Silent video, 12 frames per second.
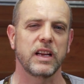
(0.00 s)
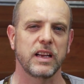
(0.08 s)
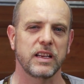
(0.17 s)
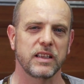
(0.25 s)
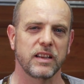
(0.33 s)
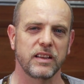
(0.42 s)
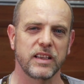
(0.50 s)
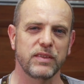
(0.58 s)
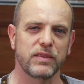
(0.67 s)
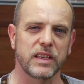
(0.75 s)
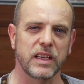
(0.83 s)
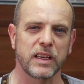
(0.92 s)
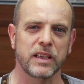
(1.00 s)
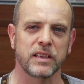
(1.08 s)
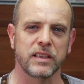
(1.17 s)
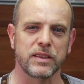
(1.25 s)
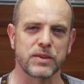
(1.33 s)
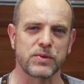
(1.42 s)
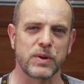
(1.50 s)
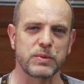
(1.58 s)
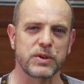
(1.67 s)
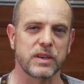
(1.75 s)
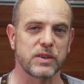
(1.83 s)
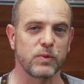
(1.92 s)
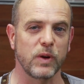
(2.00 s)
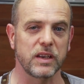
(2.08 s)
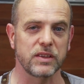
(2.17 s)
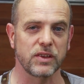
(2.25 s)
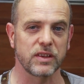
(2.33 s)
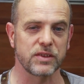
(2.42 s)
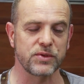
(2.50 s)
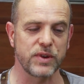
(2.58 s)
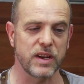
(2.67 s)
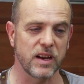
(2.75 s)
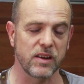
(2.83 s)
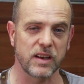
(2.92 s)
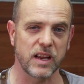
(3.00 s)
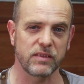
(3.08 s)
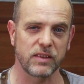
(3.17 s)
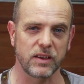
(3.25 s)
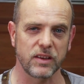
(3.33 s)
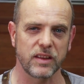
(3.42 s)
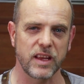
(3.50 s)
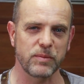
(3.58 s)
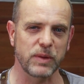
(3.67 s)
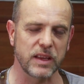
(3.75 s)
and I'll leave the link in the description as well as on the screen. Go and have a look there.